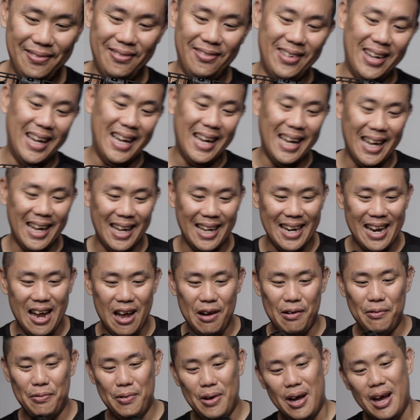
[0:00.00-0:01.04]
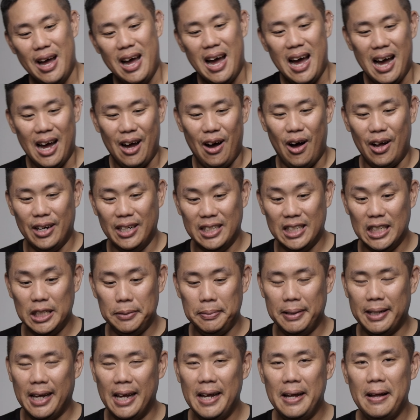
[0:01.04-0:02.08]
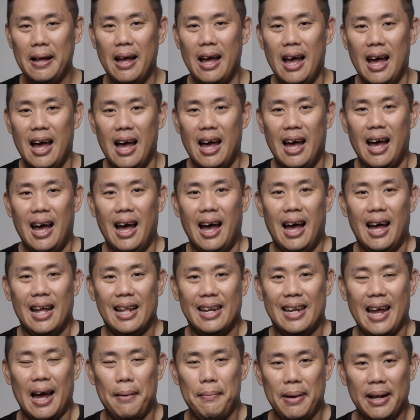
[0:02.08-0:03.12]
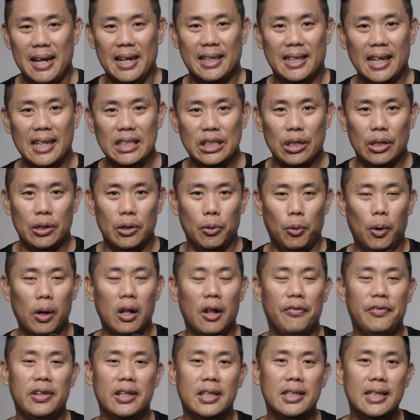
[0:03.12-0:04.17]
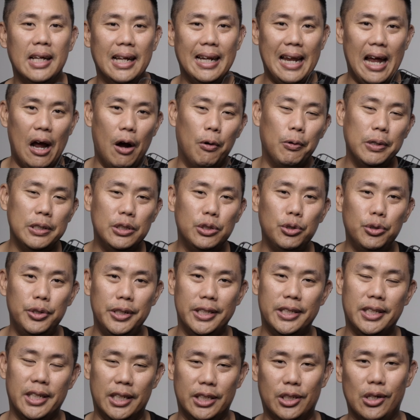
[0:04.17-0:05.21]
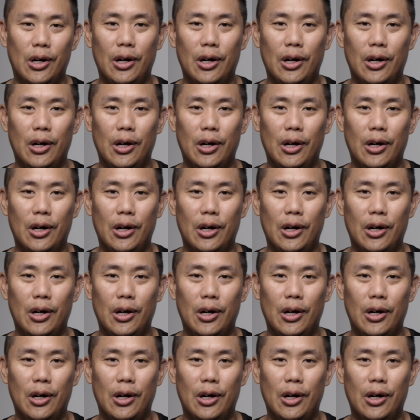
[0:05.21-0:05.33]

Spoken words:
Man, honestly speaking, there are many things on the world of internet that I always do research